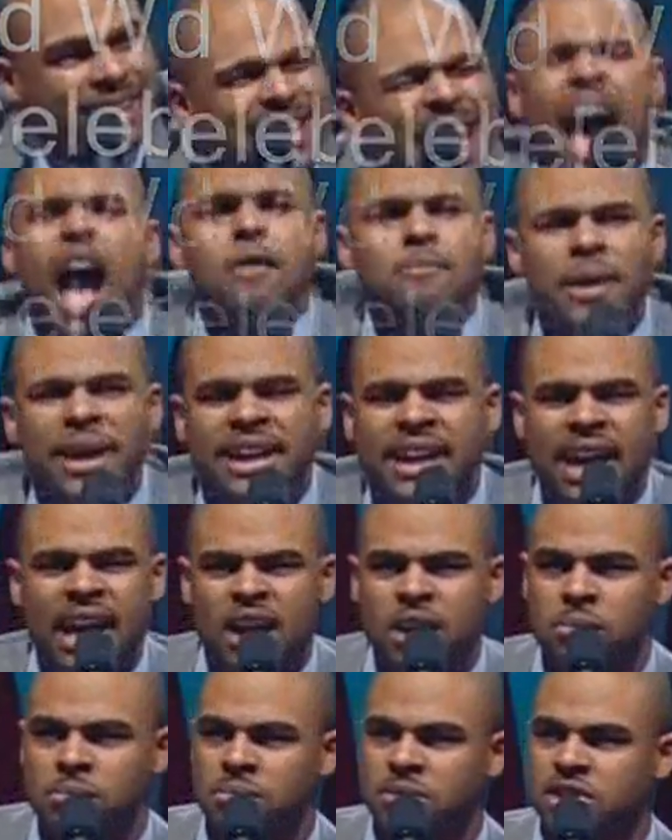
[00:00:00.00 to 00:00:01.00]
now
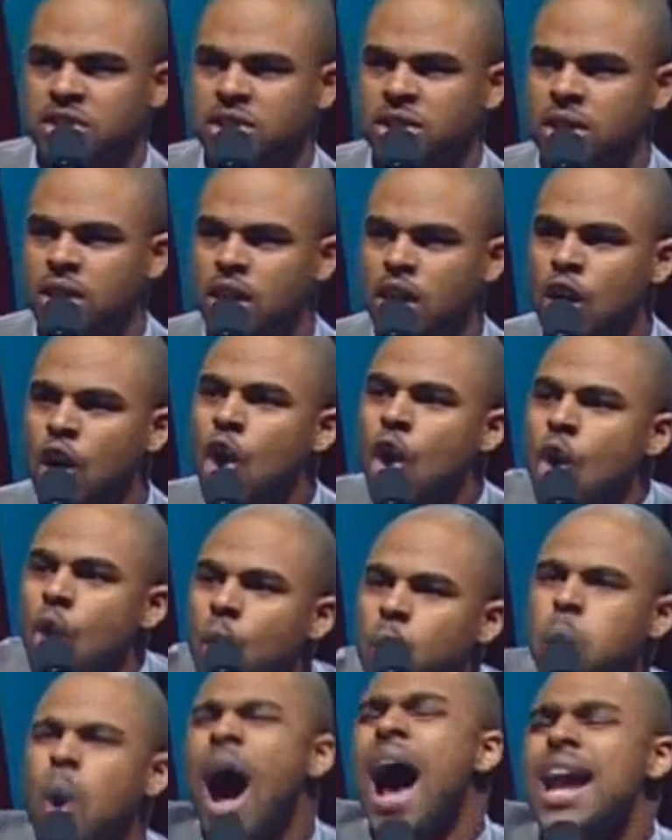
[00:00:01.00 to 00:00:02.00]
becomes,
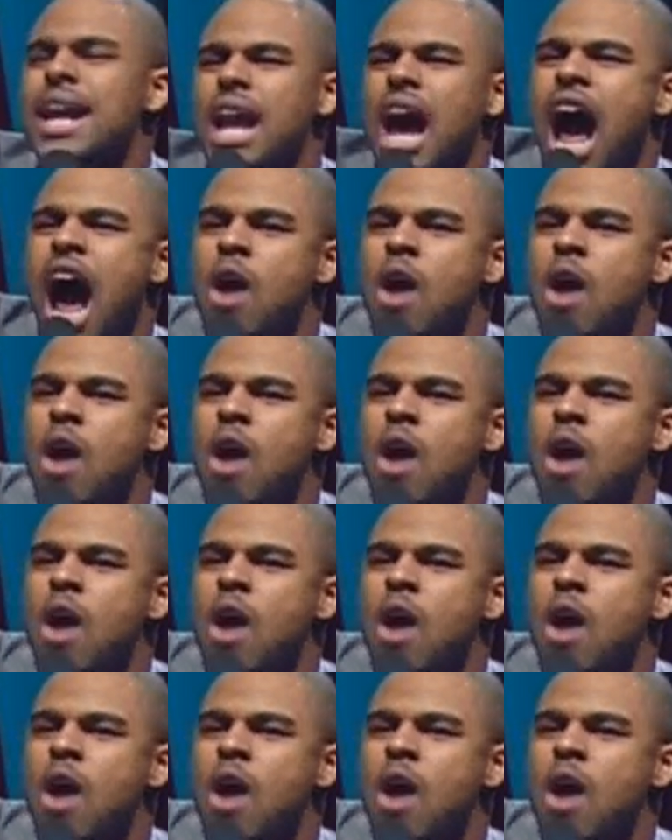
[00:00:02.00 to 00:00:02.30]
what